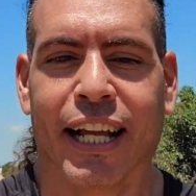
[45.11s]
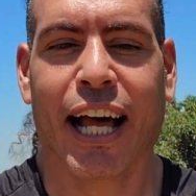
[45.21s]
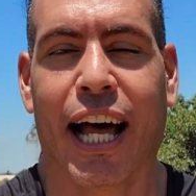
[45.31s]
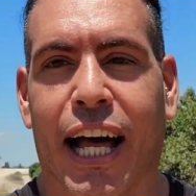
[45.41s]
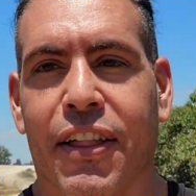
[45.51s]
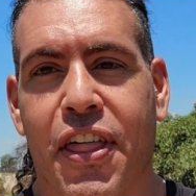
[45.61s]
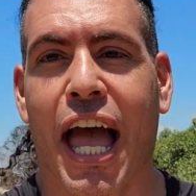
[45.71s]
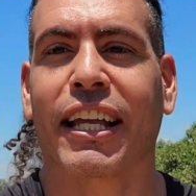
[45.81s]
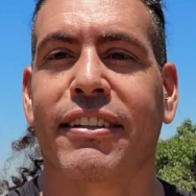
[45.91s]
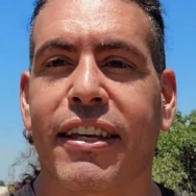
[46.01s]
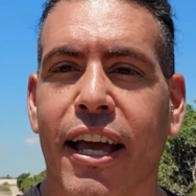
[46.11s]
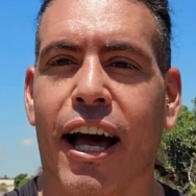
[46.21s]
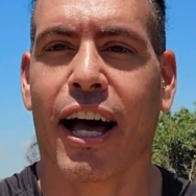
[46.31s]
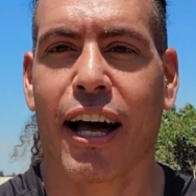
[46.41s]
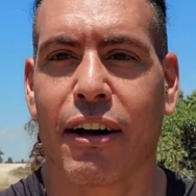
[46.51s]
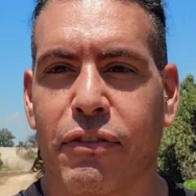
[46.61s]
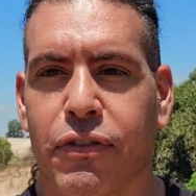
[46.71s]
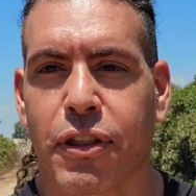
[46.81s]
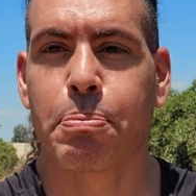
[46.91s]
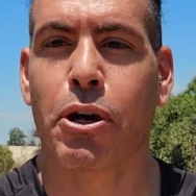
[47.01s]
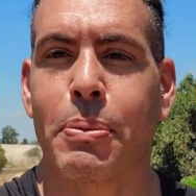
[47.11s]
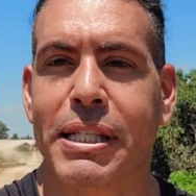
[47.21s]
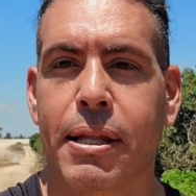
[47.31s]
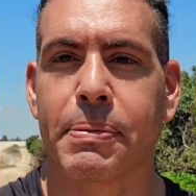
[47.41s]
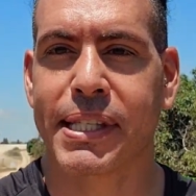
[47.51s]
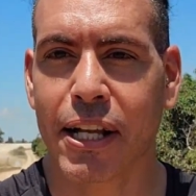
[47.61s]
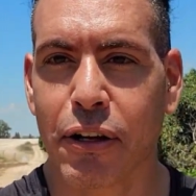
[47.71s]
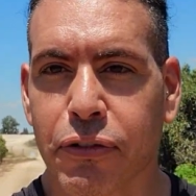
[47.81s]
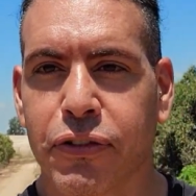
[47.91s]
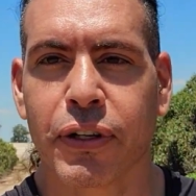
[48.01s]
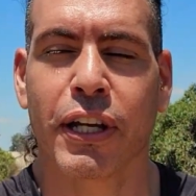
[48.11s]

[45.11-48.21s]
The idea of the pyramids themselves,